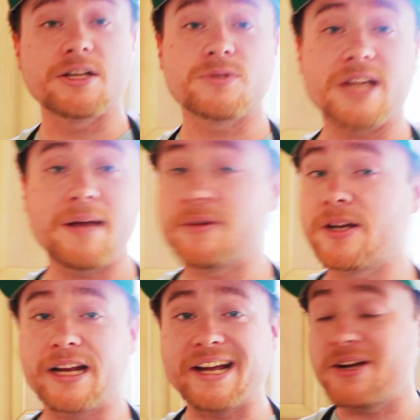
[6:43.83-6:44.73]
what's gonna happen? They're
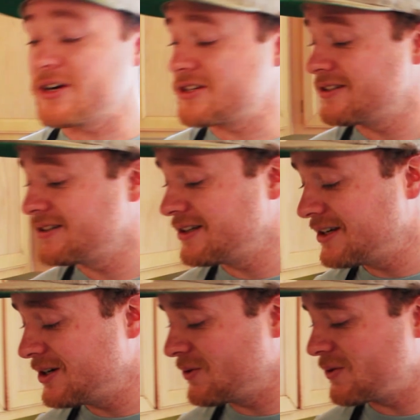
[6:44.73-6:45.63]
gonna get cooked.
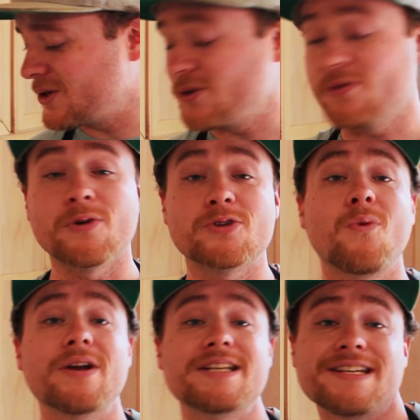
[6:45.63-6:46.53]
We're gonna do it for
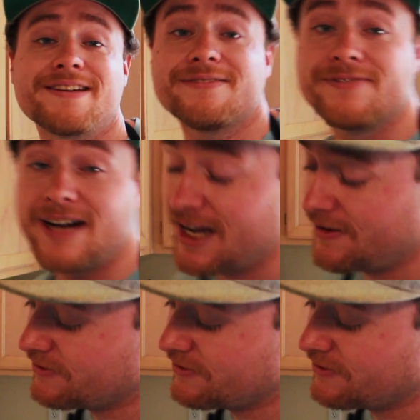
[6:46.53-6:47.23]
25